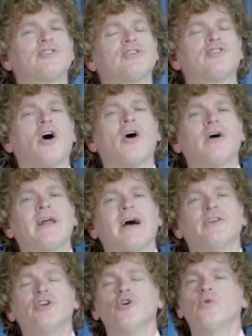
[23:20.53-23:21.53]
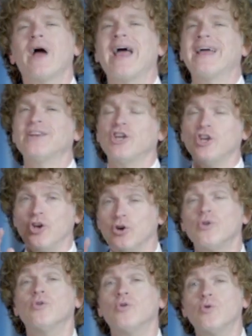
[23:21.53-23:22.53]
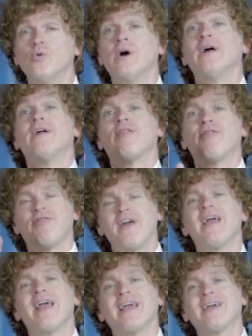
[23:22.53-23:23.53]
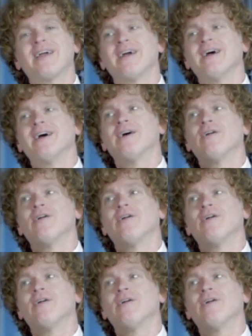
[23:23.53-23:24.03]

to dawn on you and you think